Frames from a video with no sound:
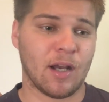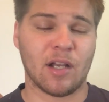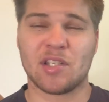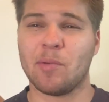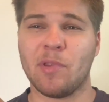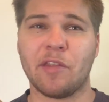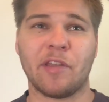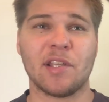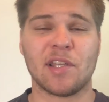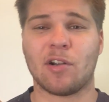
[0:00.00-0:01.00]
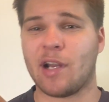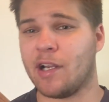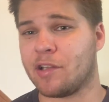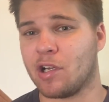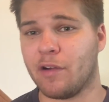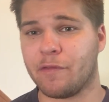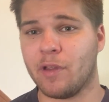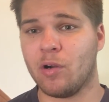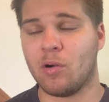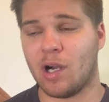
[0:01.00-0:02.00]
Some of the things that are kind of tough
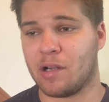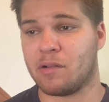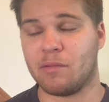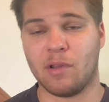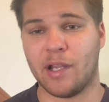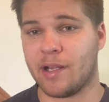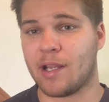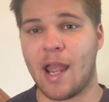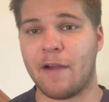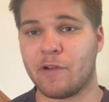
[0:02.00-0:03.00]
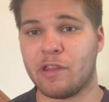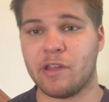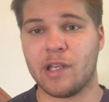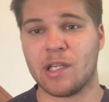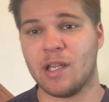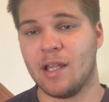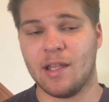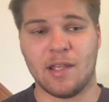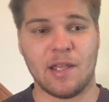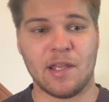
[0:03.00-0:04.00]
though on everything
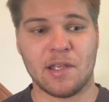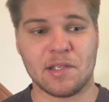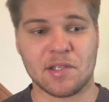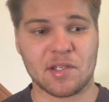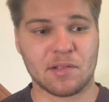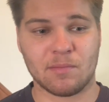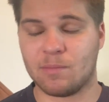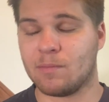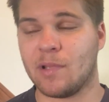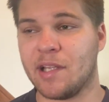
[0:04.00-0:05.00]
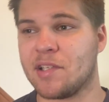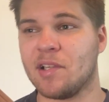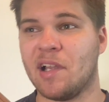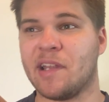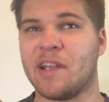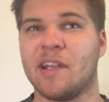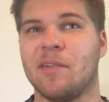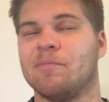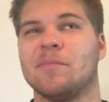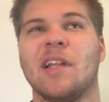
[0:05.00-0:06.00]
is it's
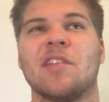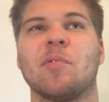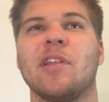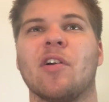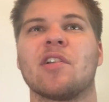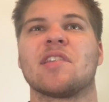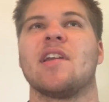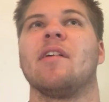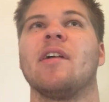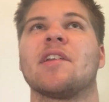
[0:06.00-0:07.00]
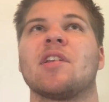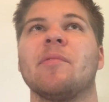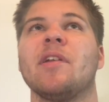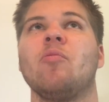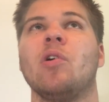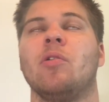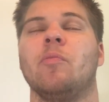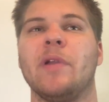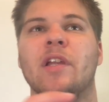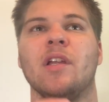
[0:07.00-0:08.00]
really hard to say. Something will
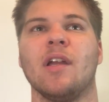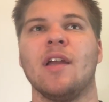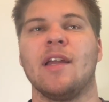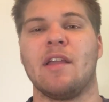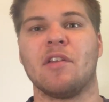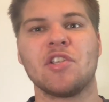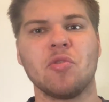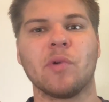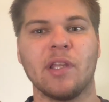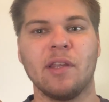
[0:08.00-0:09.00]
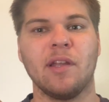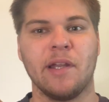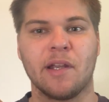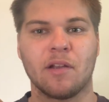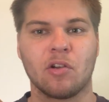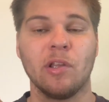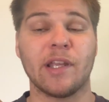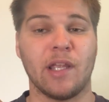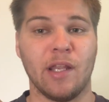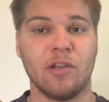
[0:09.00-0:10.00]
be, unless you really
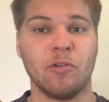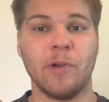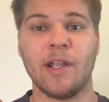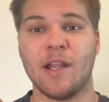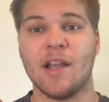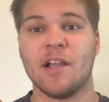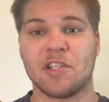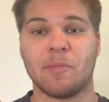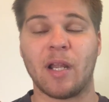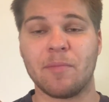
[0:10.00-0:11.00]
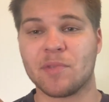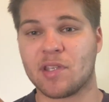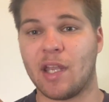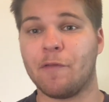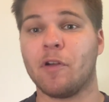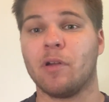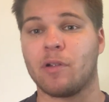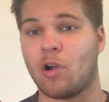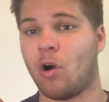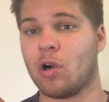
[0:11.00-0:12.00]
click into it, sometimes if a
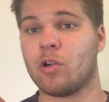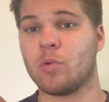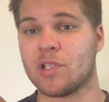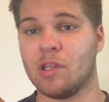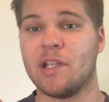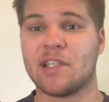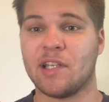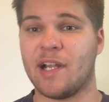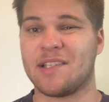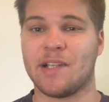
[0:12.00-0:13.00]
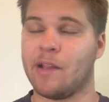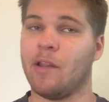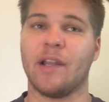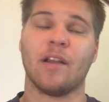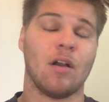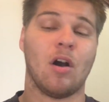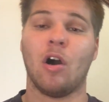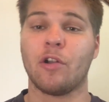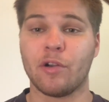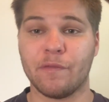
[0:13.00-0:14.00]
card was listed at say
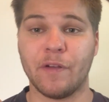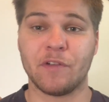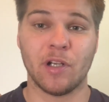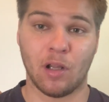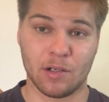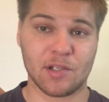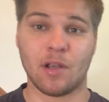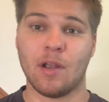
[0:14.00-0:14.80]
$150,